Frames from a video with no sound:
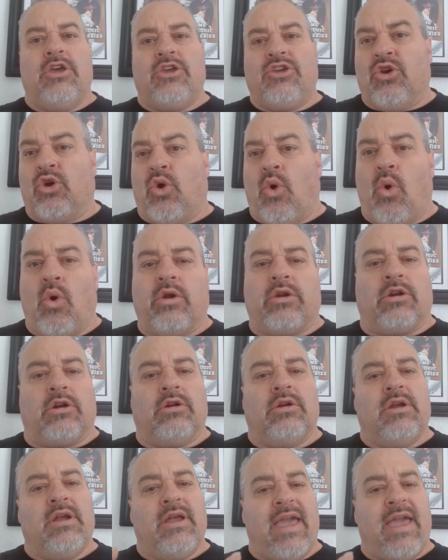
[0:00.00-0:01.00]
your
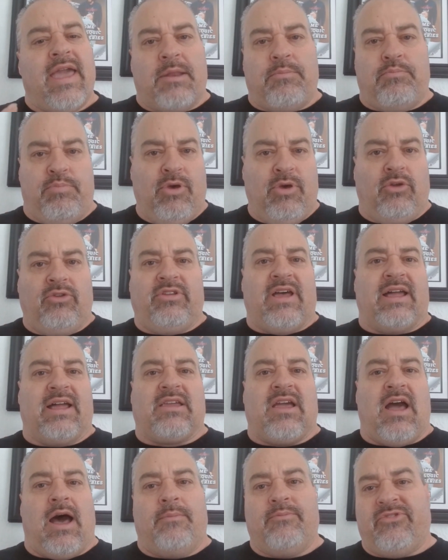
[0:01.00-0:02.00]
order at
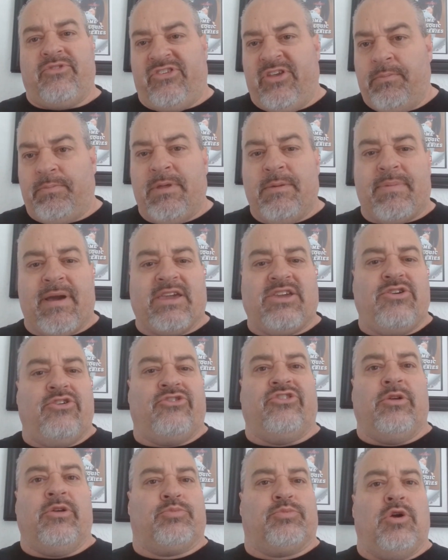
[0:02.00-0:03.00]
Built.com simply by
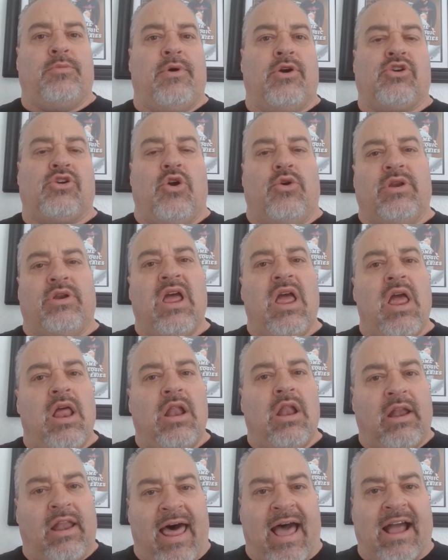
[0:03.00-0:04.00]
using the promo code
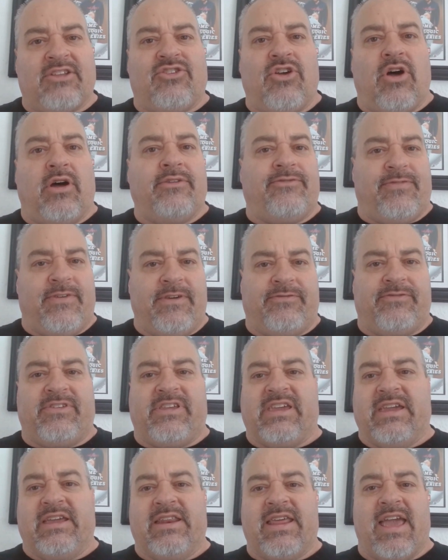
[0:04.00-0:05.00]

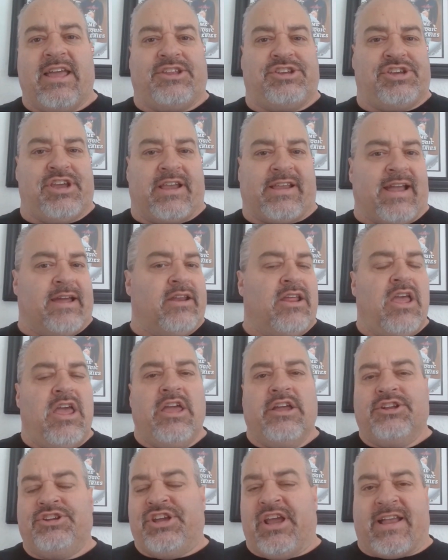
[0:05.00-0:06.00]
LOCKEDON15 at checkout.
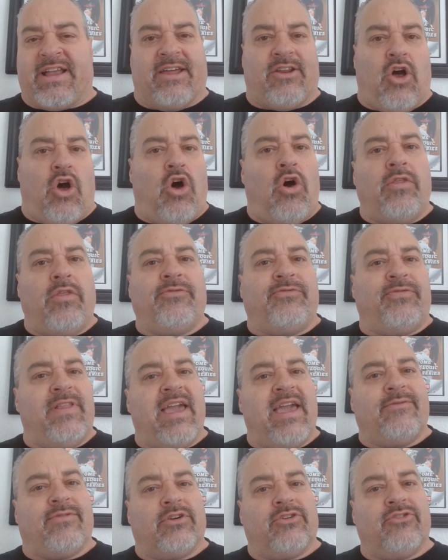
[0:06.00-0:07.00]
Check out all the
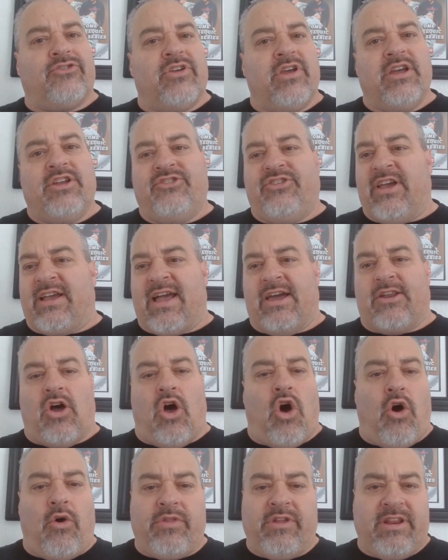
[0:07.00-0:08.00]
flavors. Check out
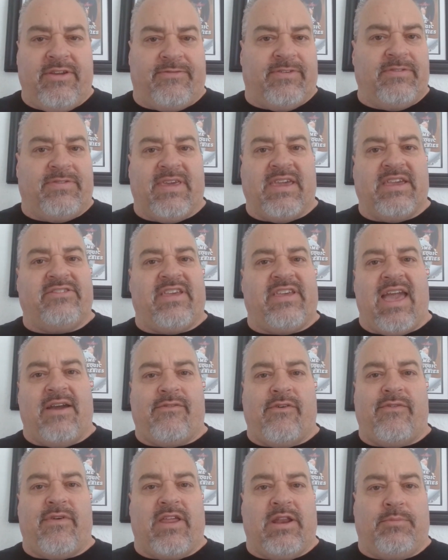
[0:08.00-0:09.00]
all the different things they have
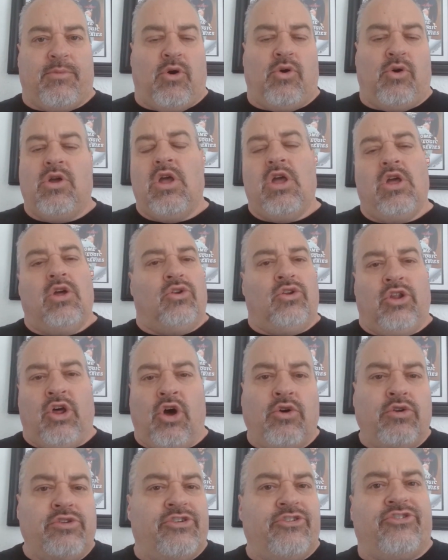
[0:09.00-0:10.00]
available.
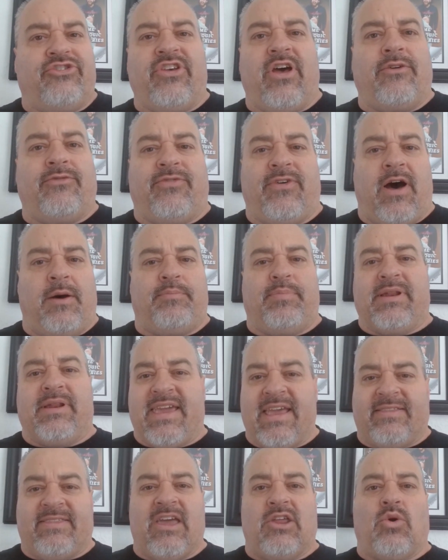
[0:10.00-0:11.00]
Load yourself up and
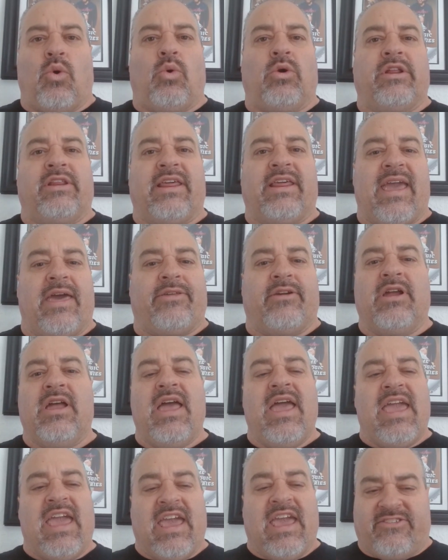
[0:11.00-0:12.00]
get that order together
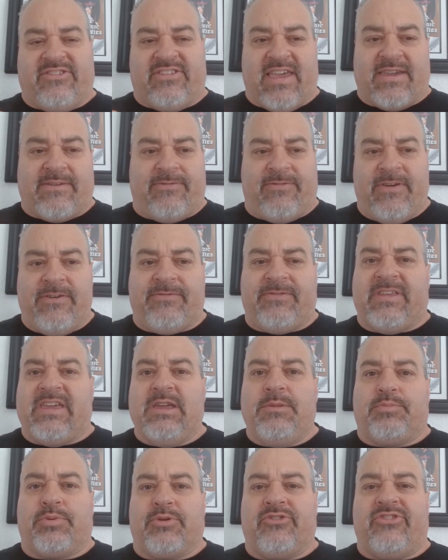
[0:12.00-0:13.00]
and save
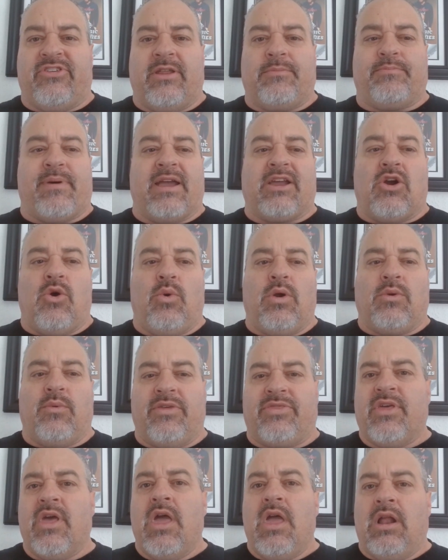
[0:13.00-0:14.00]
15% by going with